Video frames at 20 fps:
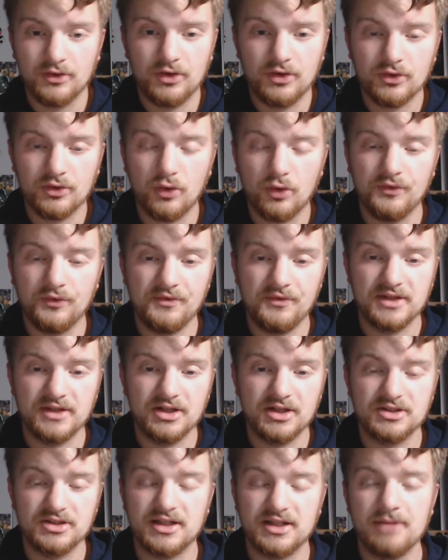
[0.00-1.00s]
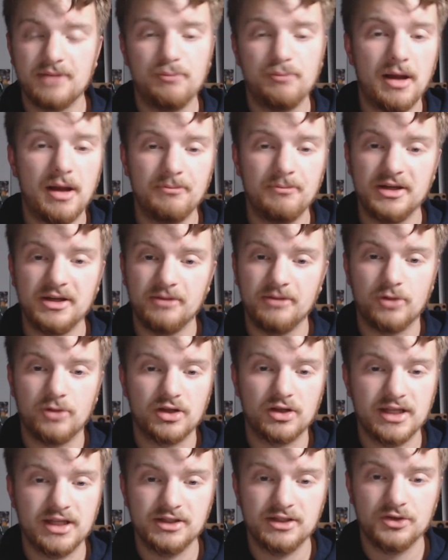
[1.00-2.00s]
over the years to Kimpembe, to
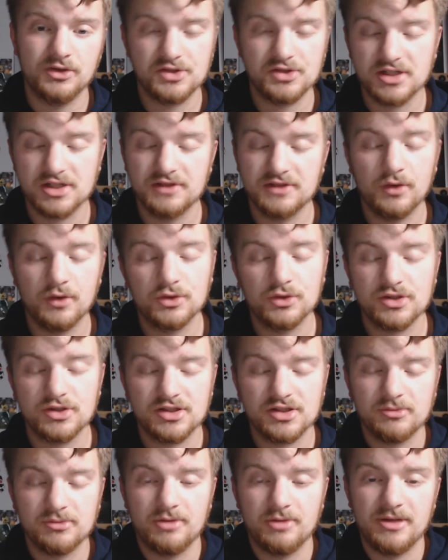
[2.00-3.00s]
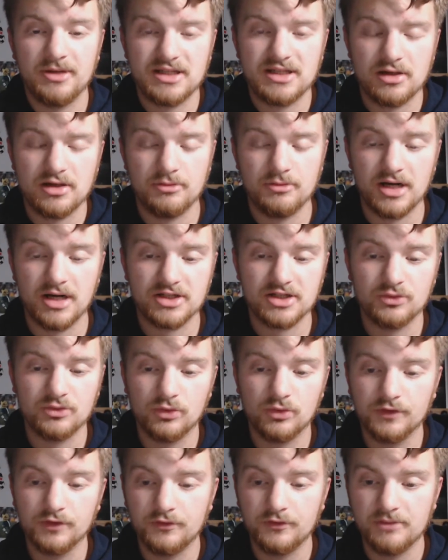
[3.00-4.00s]
Marquinhos, because those are some of the best center backs in the
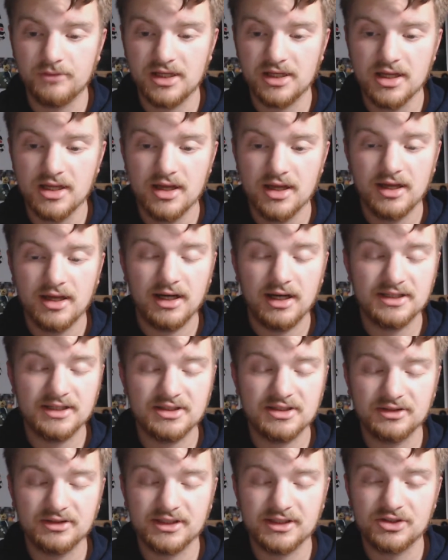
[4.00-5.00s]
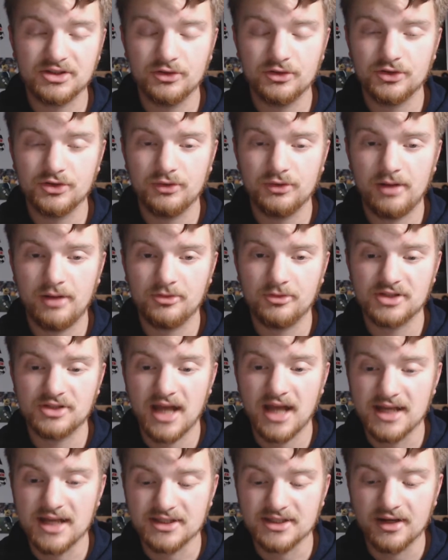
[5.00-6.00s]
world for me. I still think Sergio Ramos
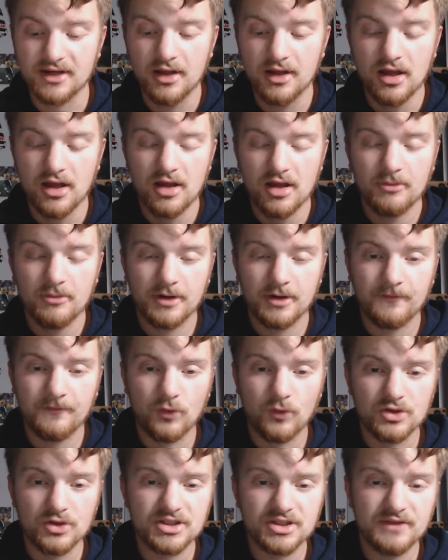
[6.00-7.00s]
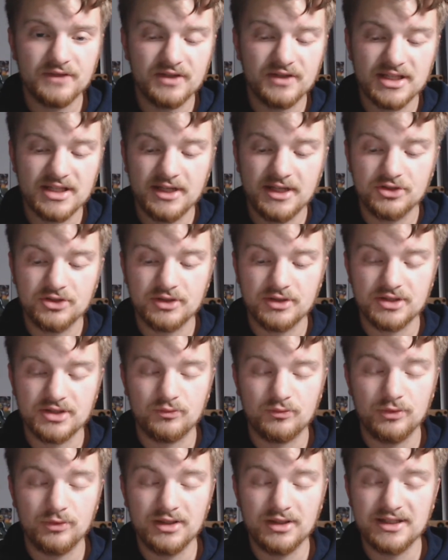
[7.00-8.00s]
has it. But unfortunately, this injury has
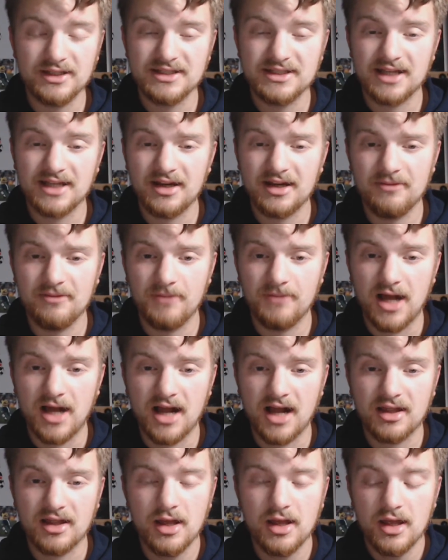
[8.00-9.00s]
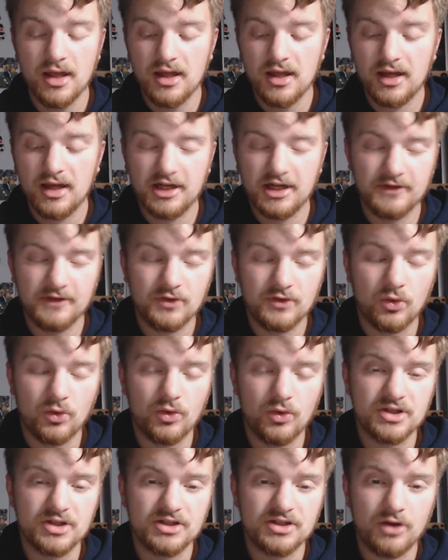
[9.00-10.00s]
really set him back. And of
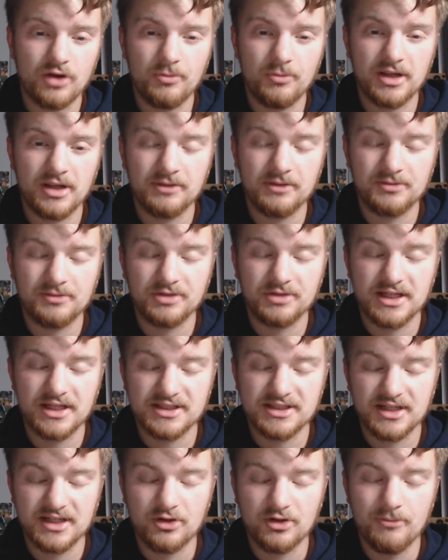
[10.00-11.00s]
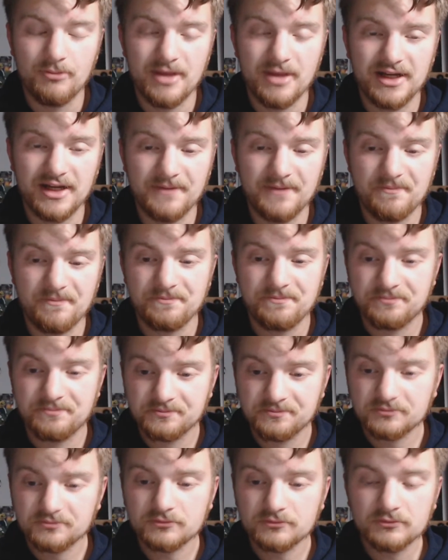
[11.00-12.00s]
course, not being able to play a single minute
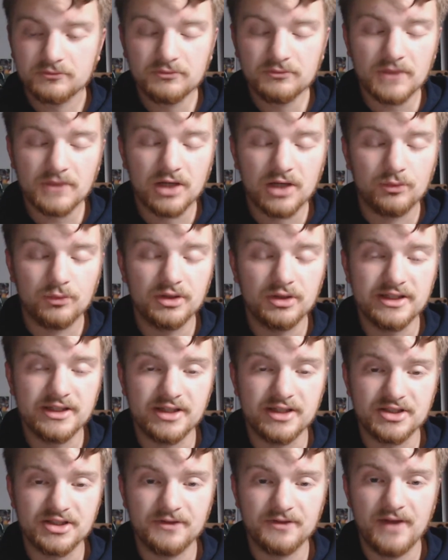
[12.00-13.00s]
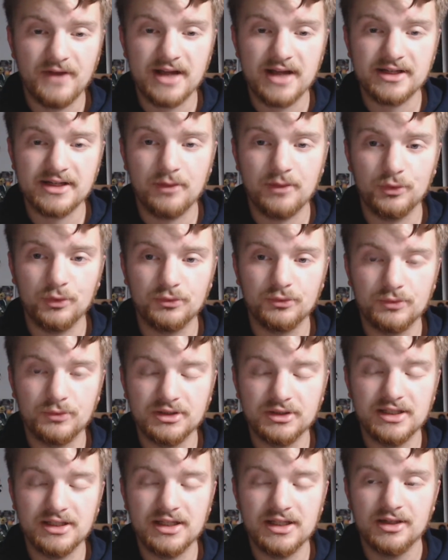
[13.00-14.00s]
really does affect and would really,